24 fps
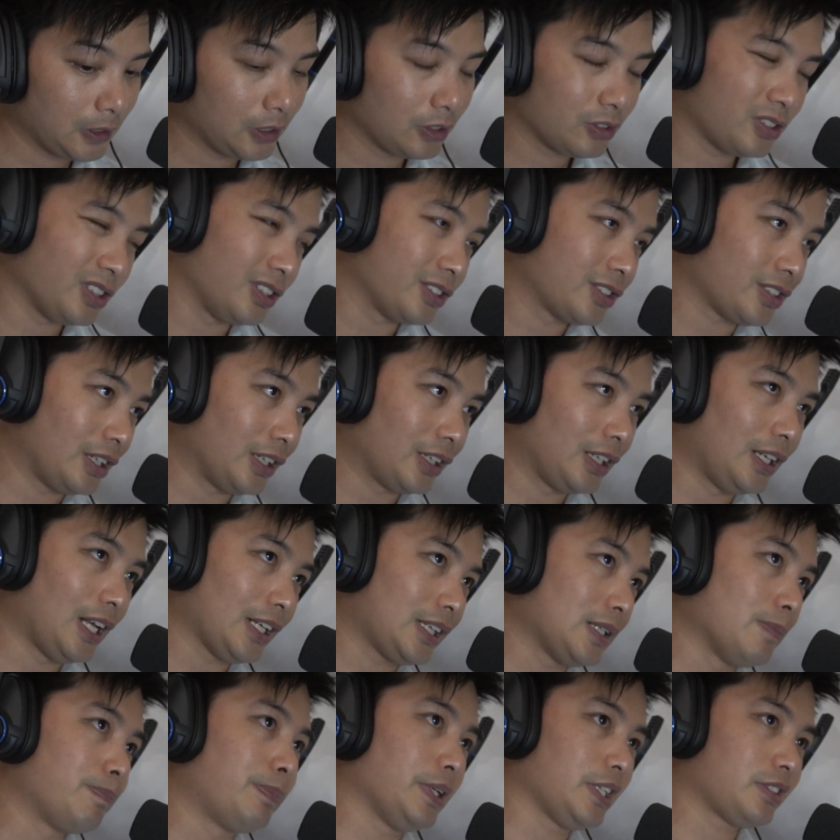So it's kind of
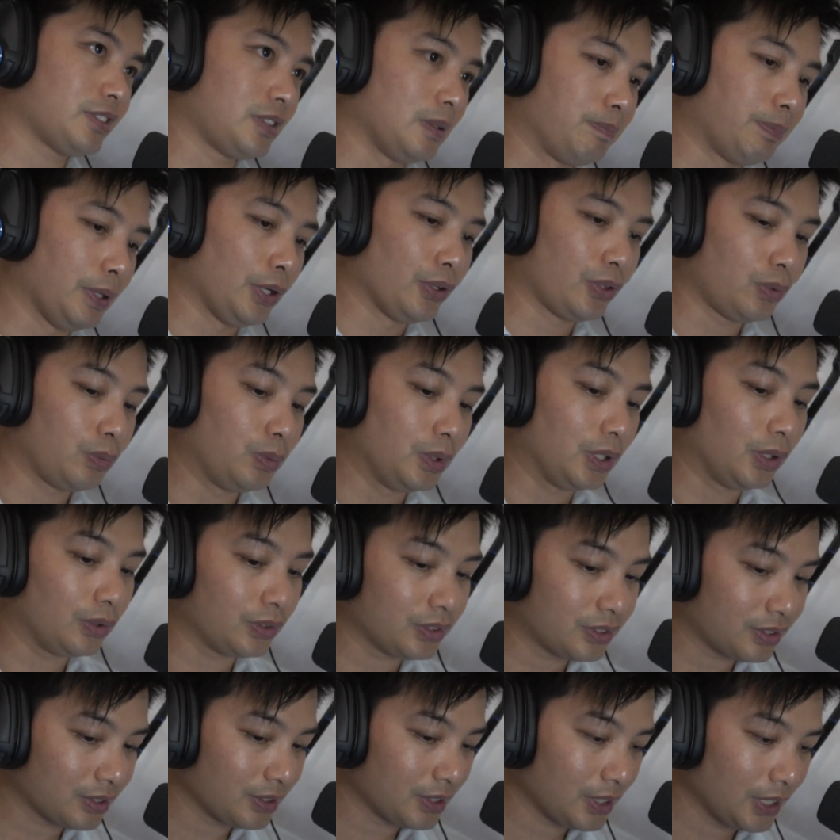like the best of both
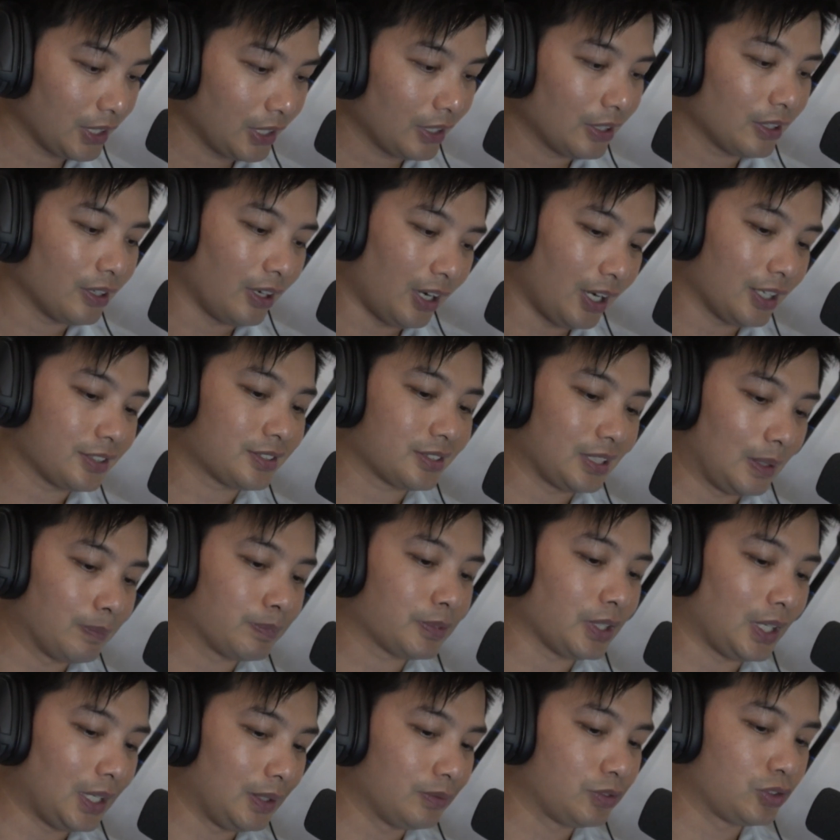worlds. I
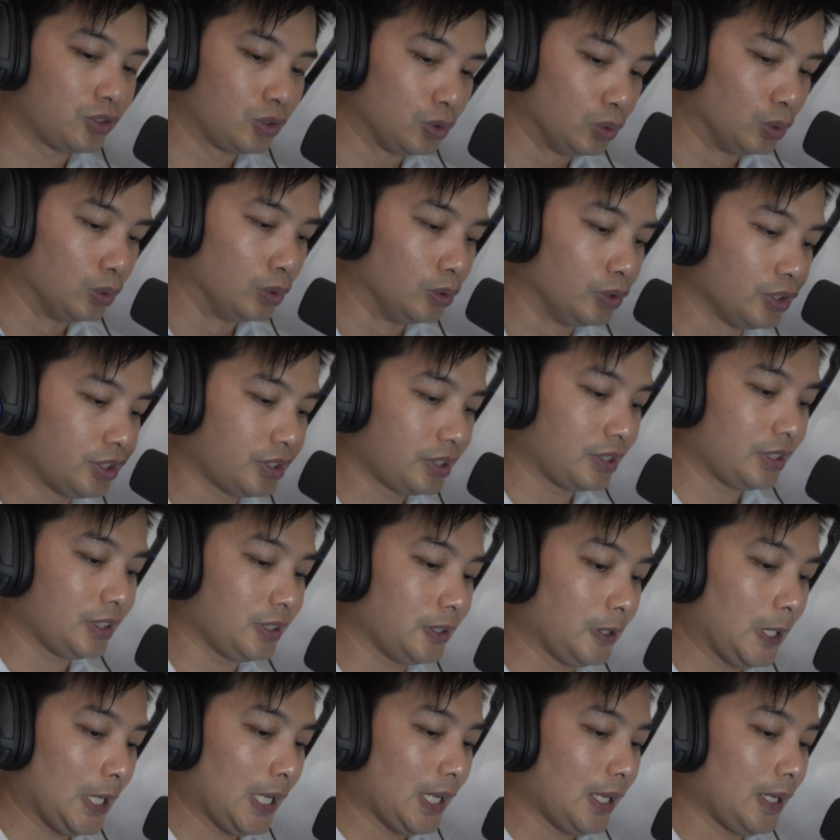sometimes do loosen
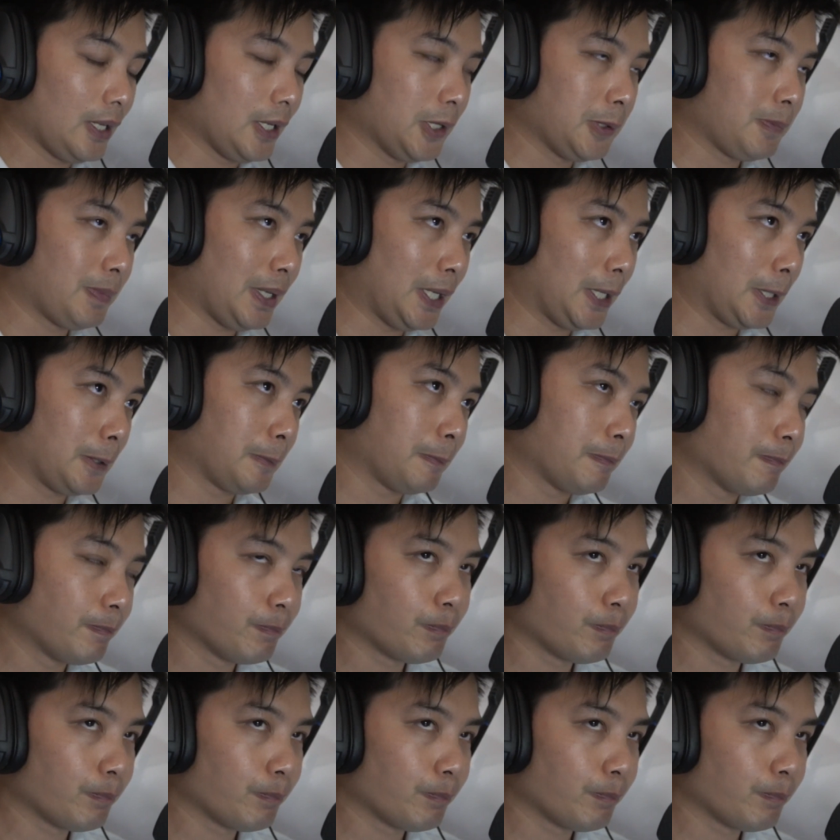it, but